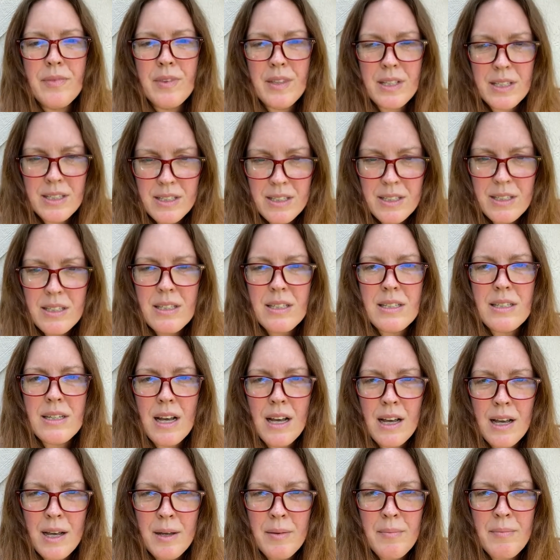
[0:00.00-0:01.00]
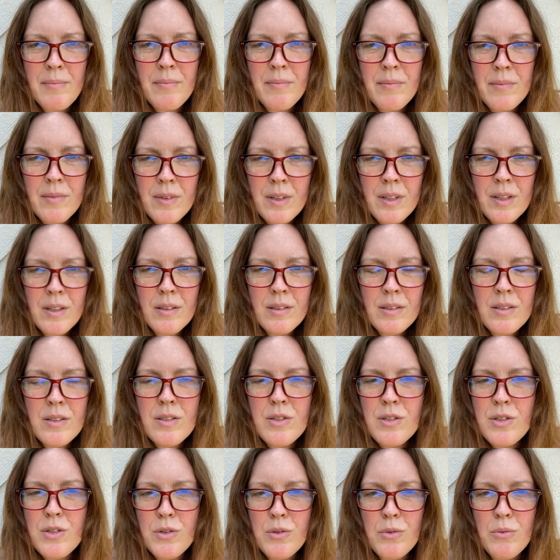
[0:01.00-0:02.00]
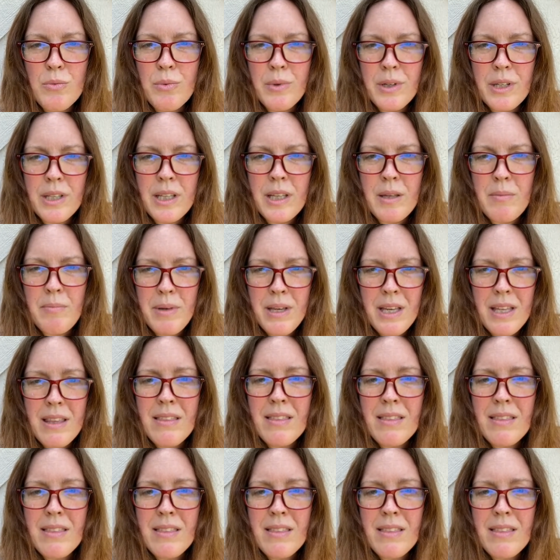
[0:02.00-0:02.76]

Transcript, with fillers: this is the time to really be